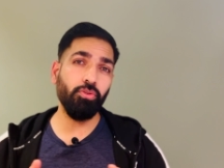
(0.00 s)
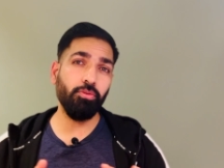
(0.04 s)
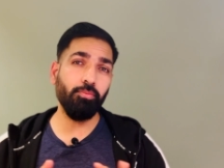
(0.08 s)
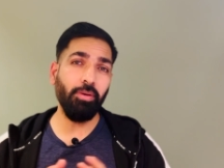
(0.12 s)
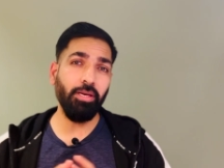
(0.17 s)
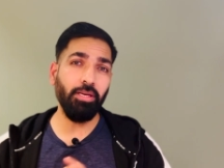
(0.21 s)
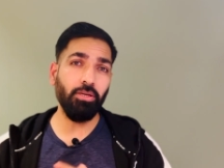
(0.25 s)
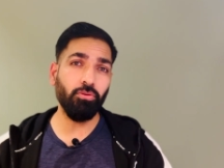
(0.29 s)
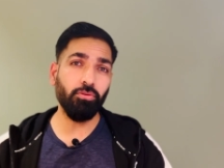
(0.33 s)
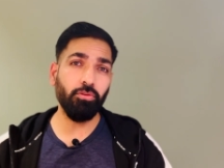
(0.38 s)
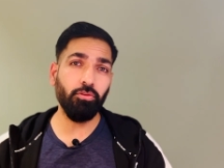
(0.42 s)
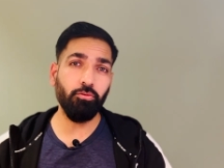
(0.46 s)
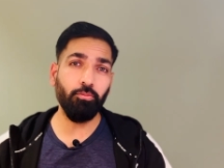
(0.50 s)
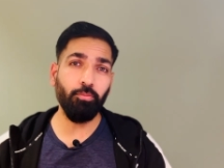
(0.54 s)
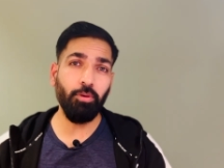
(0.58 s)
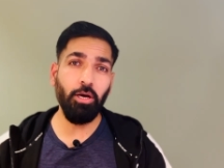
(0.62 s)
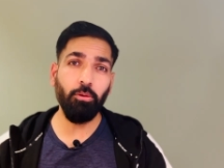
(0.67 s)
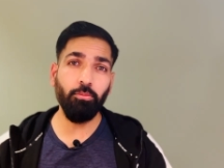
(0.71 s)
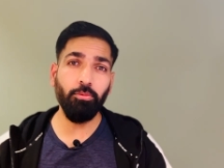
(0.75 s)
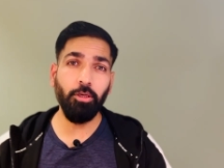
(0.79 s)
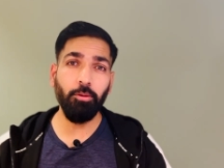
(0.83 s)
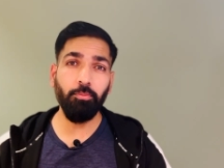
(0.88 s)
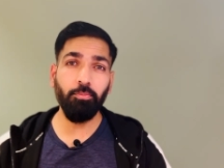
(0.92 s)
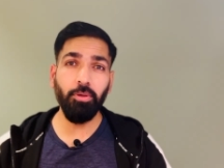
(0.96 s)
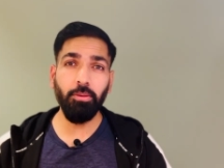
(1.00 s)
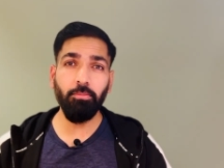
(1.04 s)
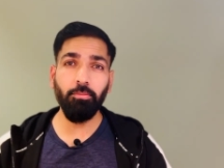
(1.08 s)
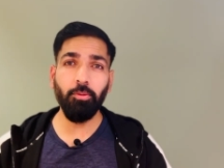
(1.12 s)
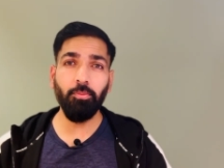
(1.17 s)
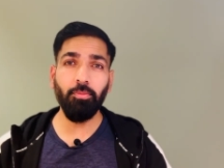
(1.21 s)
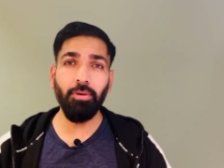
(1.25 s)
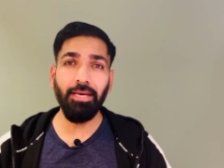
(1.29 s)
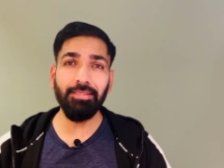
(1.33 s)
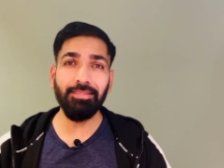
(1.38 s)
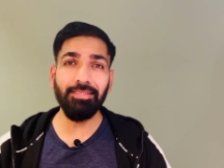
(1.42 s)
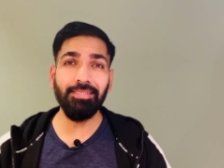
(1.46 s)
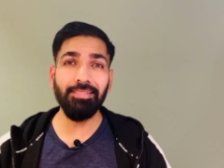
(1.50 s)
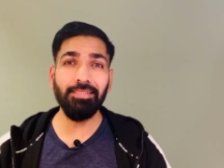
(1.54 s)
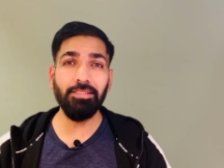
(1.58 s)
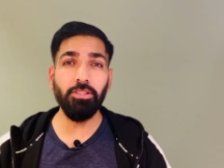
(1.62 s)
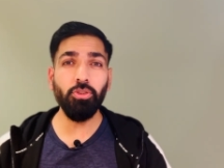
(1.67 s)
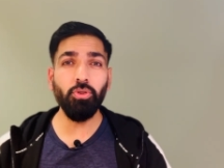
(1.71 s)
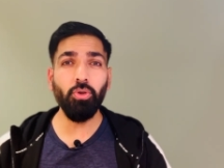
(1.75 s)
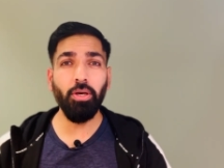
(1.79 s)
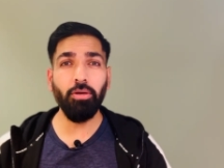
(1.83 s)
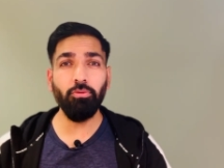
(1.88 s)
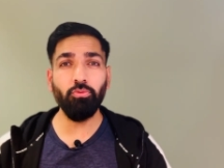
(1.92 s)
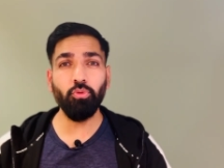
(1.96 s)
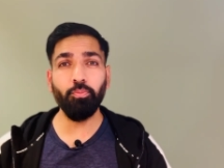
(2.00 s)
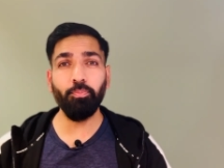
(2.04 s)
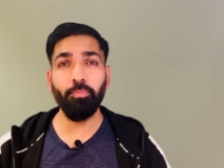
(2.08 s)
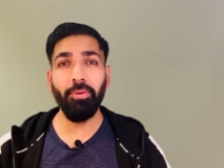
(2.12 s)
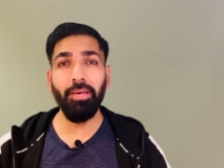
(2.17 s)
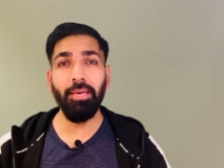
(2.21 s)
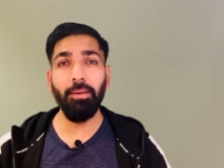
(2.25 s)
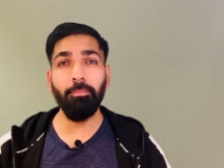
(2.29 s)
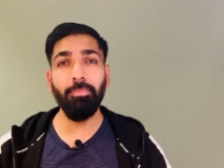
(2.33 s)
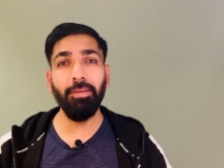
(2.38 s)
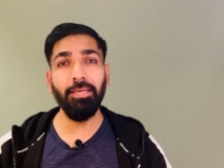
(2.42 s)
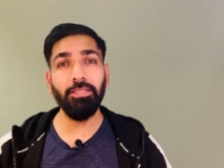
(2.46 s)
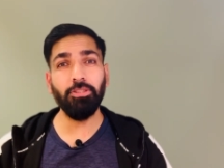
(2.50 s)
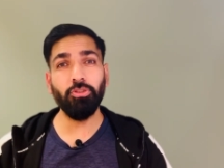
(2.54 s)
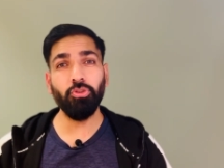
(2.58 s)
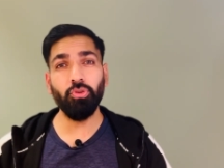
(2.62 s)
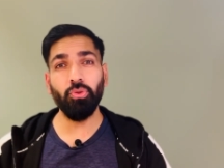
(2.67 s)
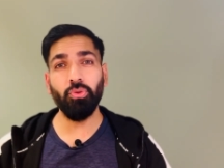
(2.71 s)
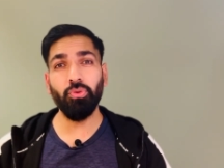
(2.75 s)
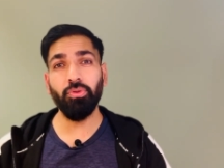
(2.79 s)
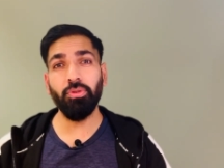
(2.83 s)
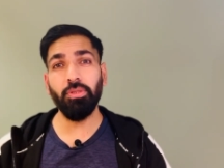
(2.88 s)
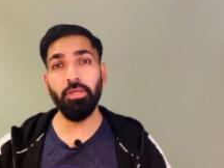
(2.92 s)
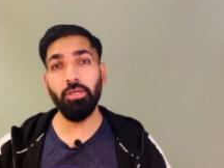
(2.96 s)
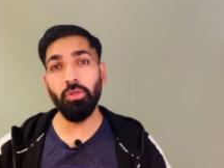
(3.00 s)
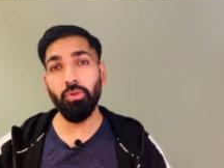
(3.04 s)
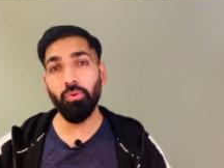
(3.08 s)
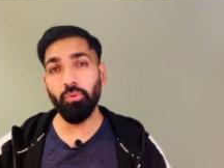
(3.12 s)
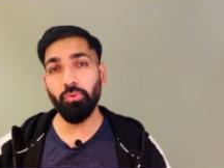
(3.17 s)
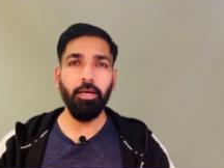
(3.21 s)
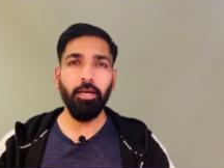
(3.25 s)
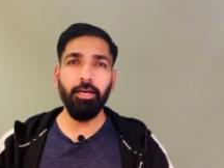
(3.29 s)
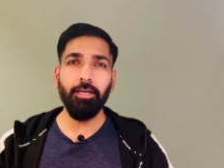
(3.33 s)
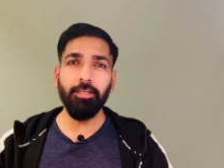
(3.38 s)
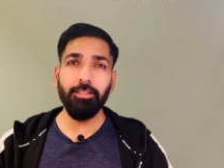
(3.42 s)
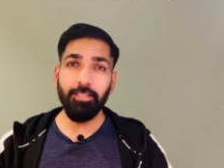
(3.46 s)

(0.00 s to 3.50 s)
Microsoft Power BI Premium license, you have to pay based on the nodes.